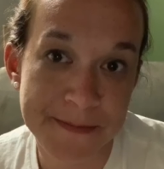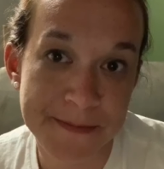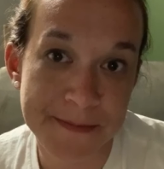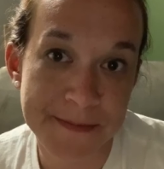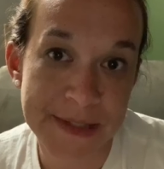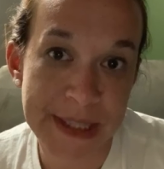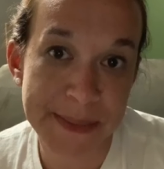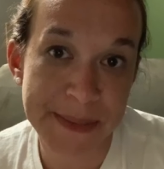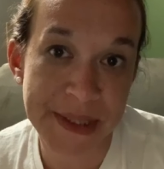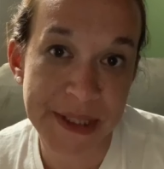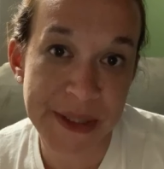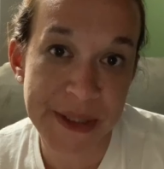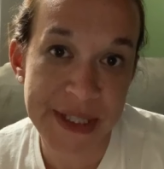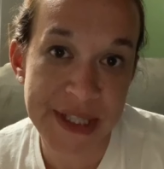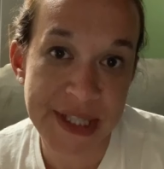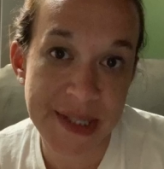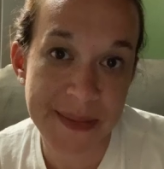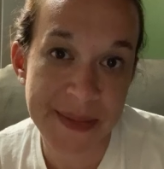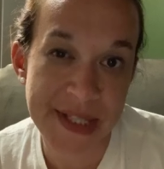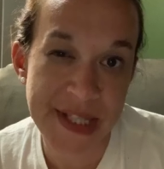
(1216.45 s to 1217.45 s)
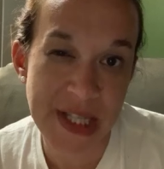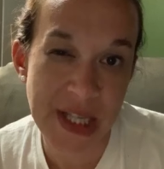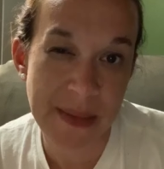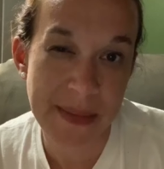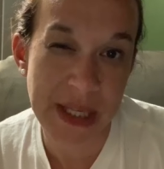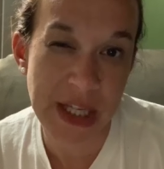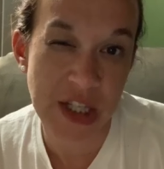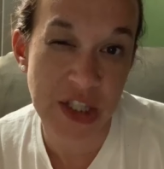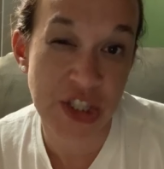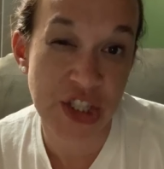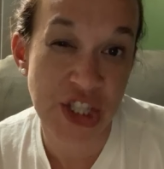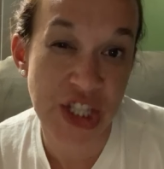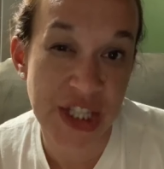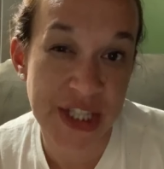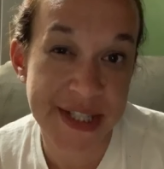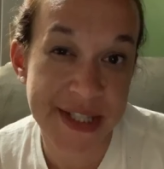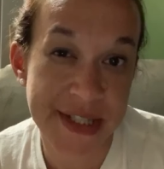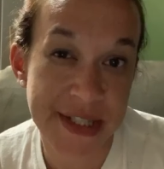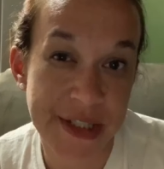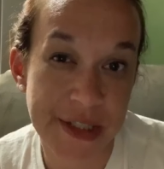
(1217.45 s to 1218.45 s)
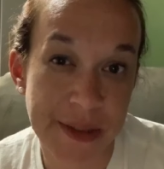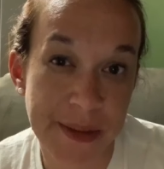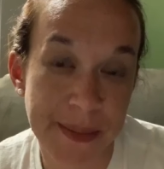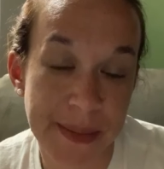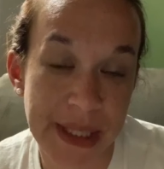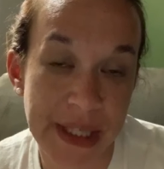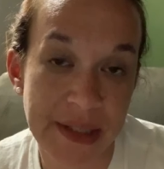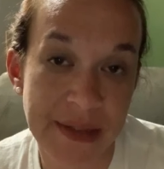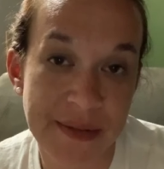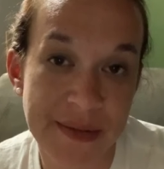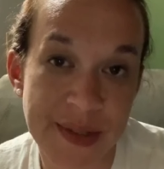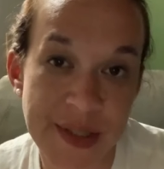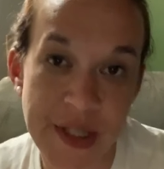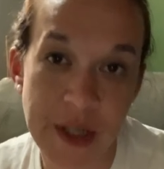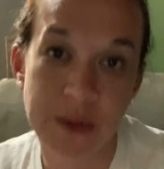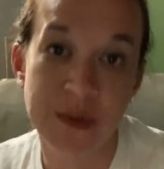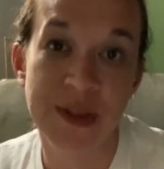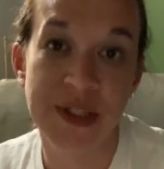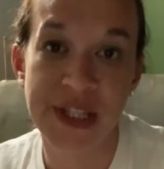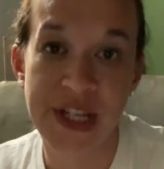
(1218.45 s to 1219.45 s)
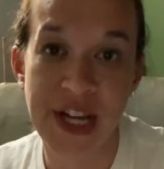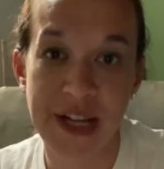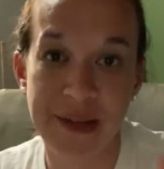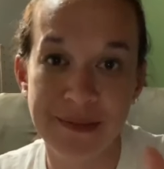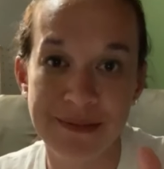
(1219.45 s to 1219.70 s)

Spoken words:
going to go get some sleep here in just a little bit. So good night.